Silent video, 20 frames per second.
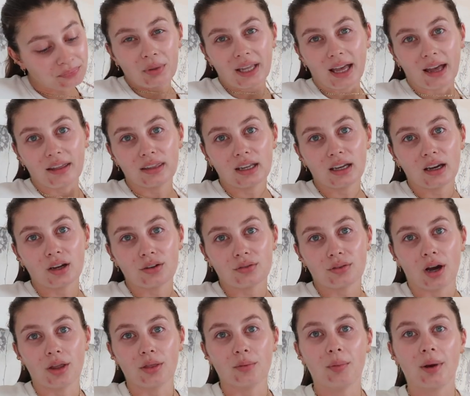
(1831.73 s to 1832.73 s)
But yeah, I think I'd
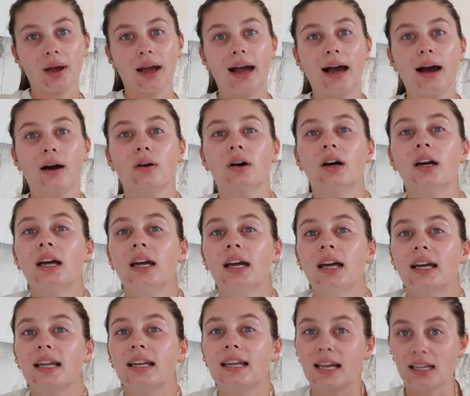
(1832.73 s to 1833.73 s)
rather put out
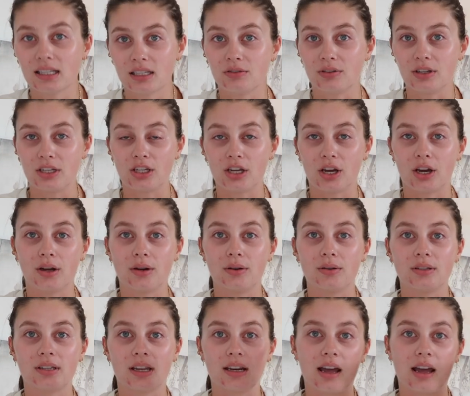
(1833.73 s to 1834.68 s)
less videos